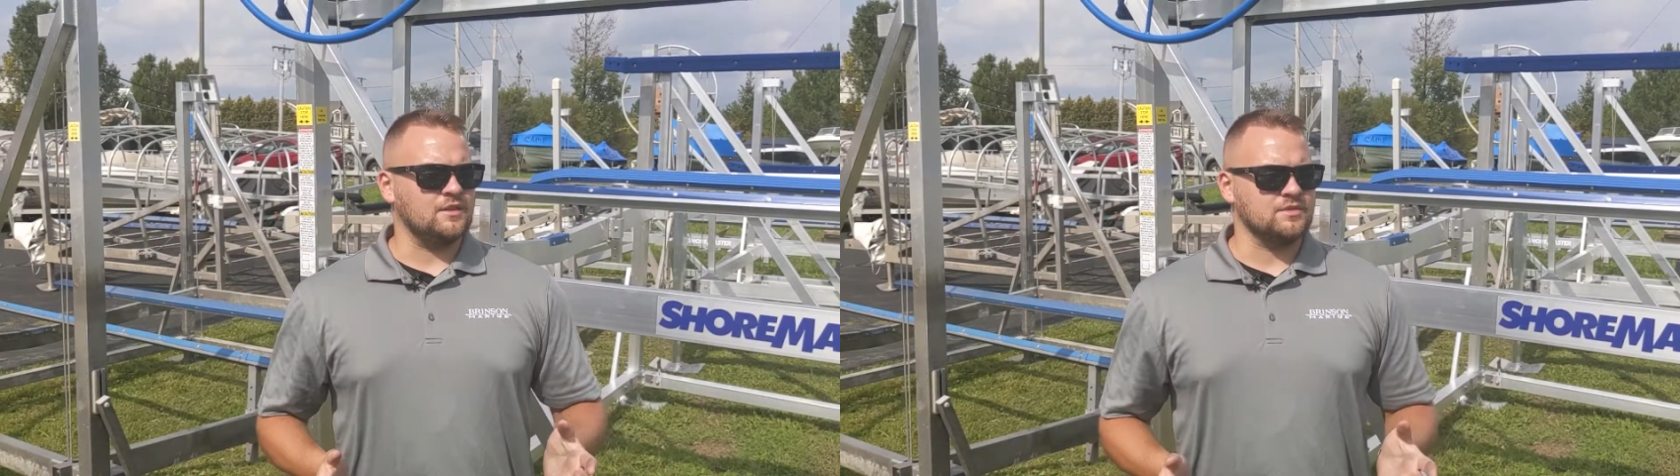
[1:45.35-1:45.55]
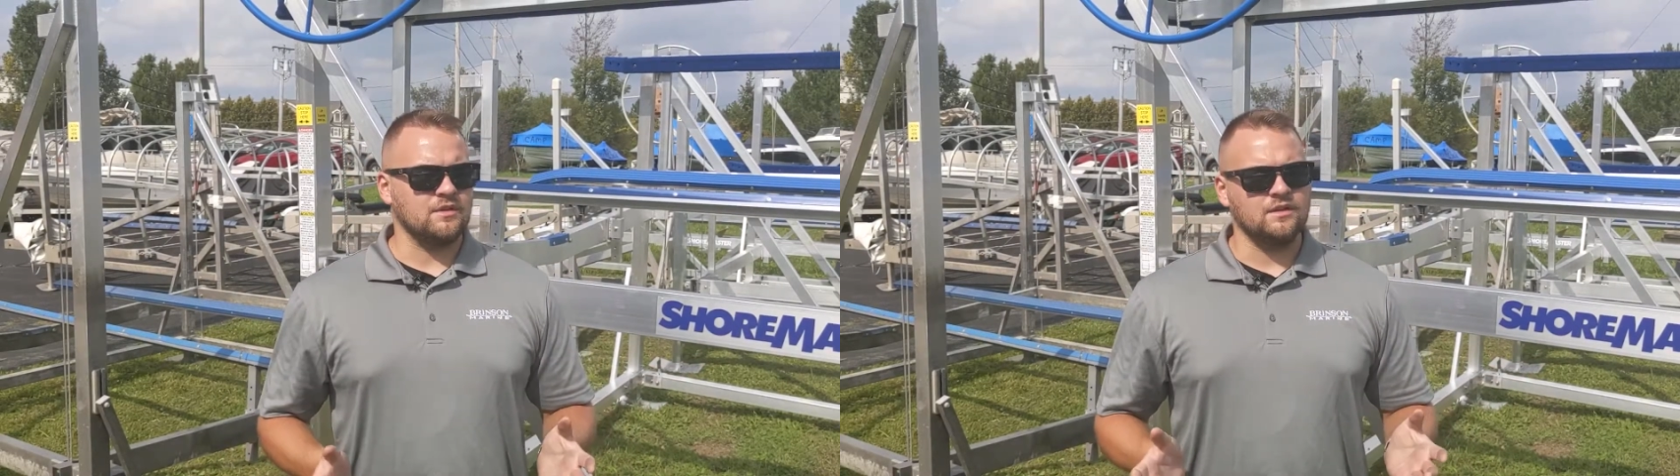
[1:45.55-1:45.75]

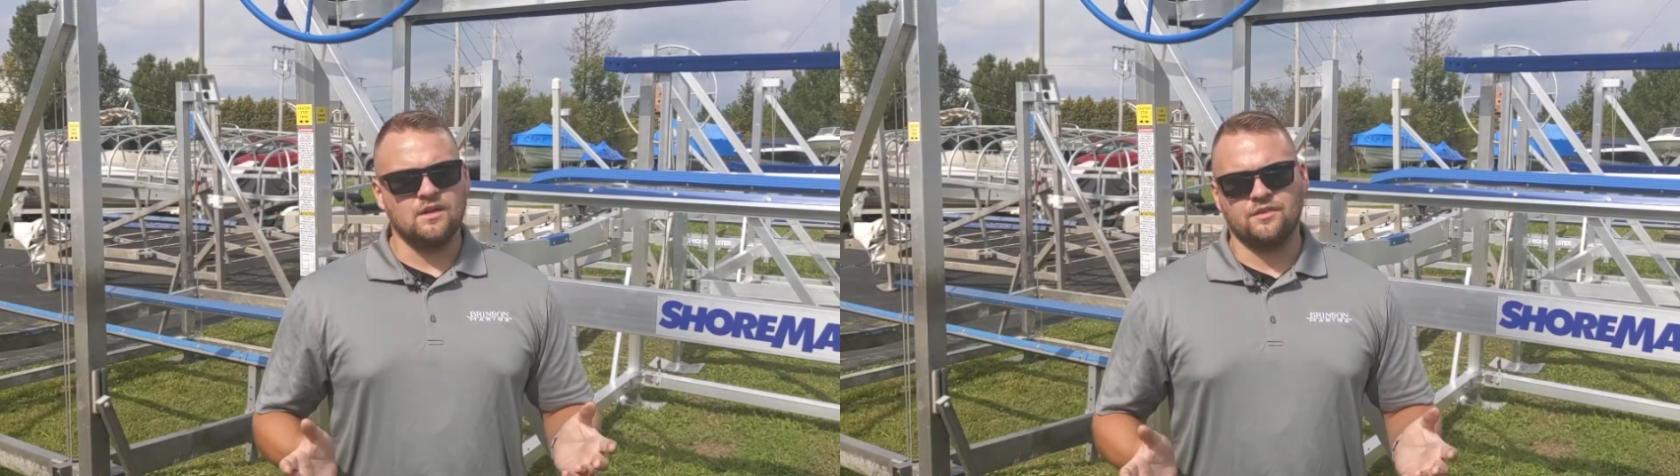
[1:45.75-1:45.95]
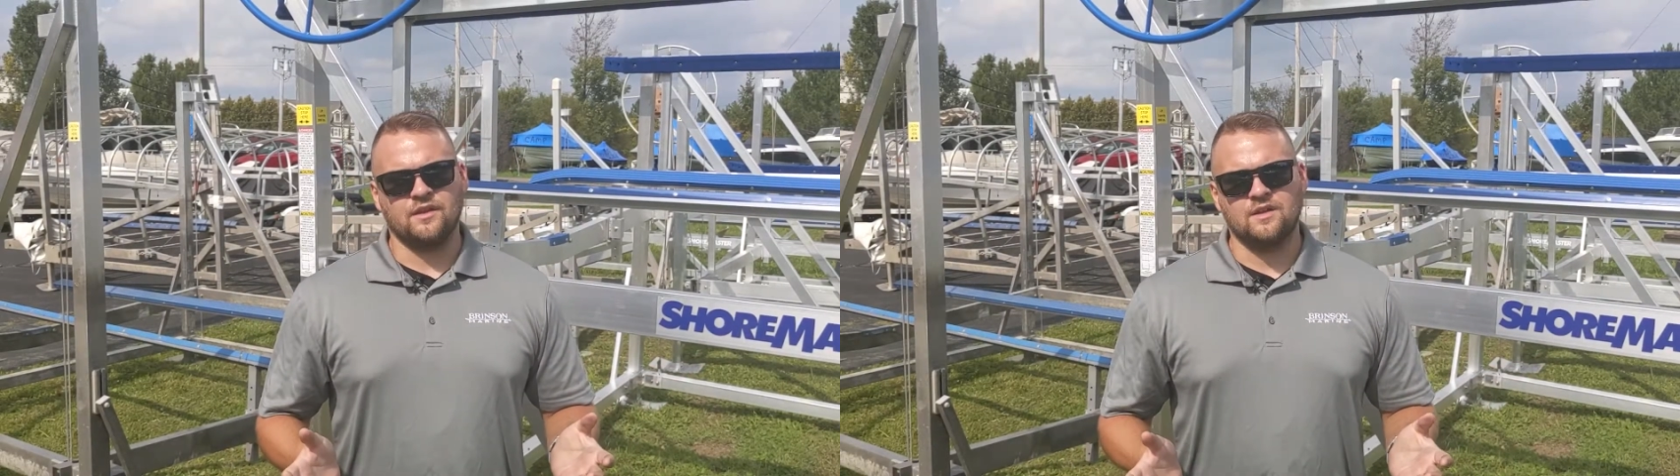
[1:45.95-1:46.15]
there's really
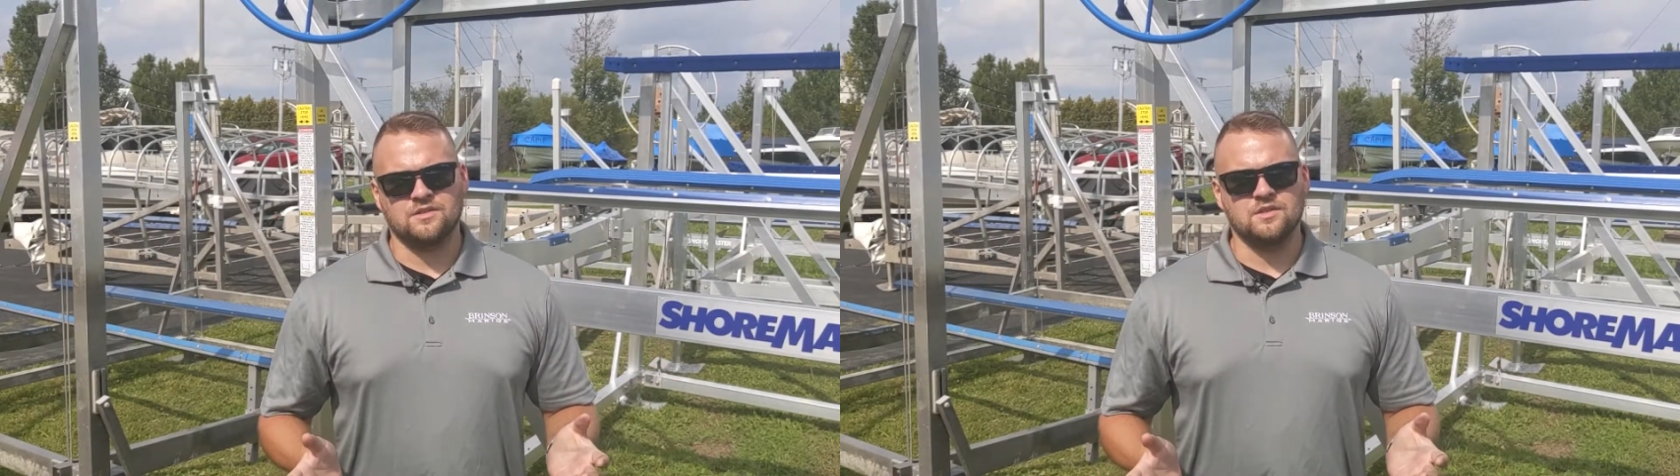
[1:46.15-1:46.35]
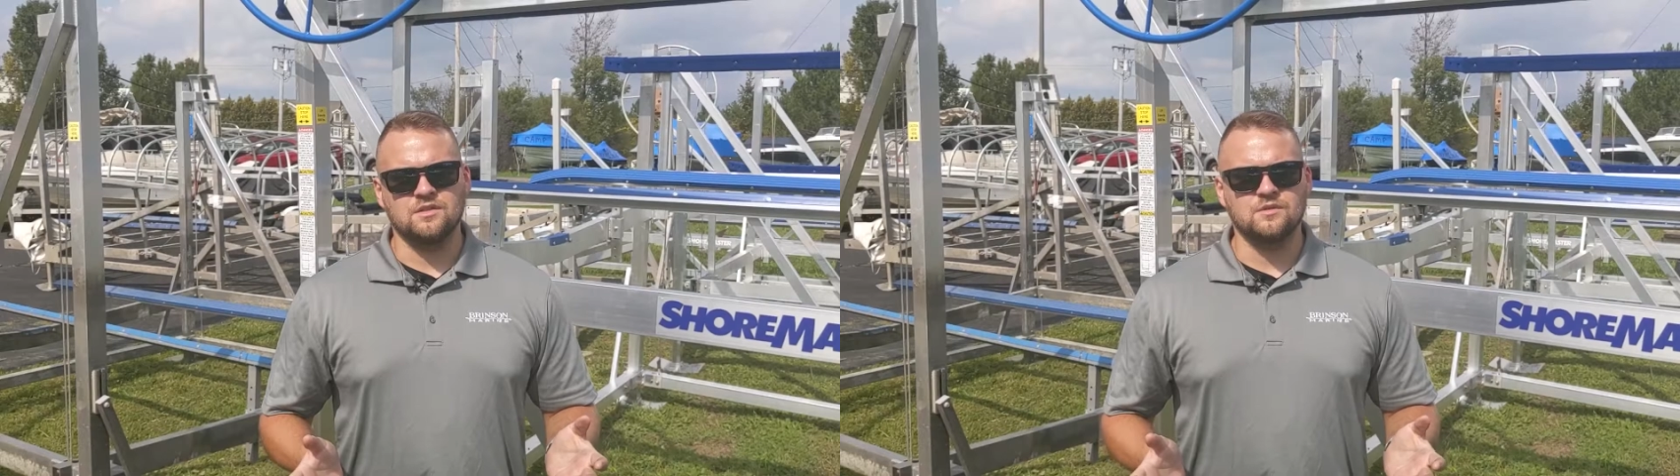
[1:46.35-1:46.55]
nothing else
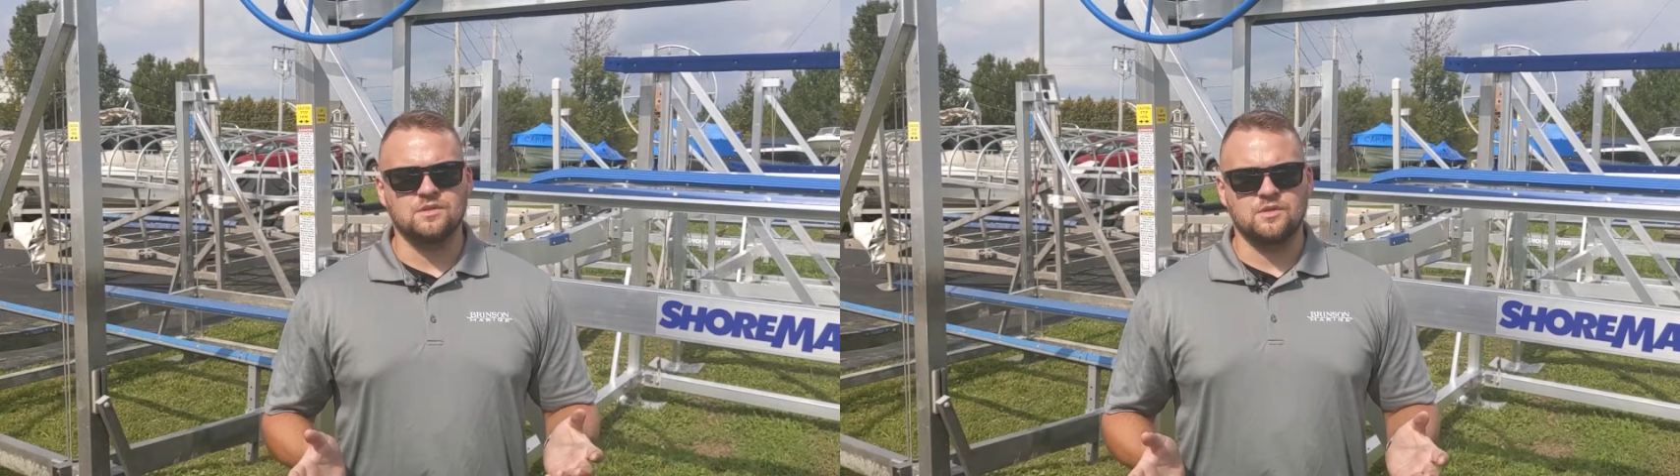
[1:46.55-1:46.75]
to do